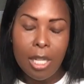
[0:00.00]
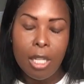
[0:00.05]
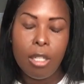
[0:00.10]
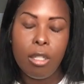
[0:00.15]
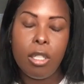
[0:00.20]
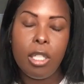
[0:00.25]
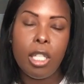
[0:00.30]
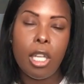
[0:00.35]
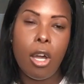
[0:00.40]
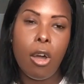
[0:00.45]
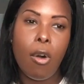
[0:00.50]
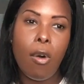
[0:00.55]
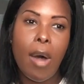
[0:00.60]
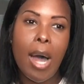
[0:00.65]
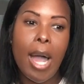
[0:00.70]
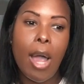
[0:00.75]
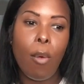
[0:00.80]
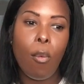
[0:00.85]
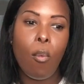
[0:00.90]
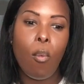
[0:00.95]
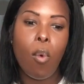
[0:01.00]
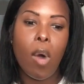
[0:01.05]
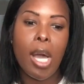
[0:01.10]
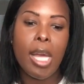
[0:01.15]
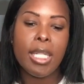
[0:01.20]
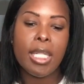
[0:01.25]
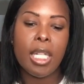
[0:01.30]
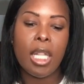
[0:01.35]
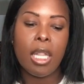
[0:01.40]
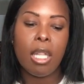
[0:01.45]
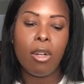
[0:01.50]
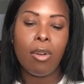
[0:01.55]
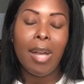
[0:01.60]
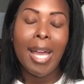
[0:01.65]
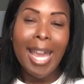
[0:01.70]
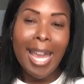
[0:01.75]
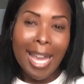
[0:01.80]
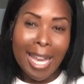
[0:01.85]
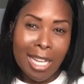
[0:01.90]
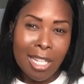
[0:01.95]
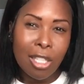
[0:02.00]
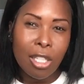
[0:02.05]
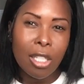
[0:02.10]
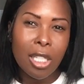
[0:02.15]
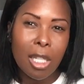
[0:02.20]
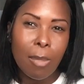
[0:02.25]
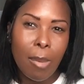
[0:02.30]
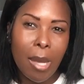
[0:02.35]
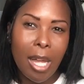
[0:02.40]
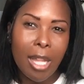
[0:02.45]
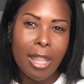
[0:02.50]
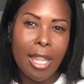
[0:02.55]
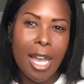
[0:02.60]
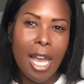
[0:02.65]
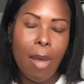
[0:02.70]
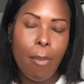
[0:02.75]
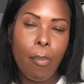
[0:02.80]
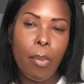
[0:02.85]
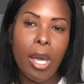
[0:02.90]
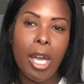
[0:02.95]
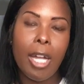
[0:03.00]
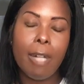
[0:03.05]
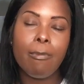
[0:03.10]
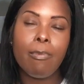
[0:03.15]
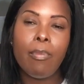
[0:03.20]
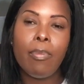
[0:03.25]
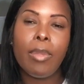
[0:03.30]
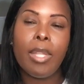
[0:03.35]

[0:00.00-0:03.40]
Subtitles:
So I was a little anxious about that. But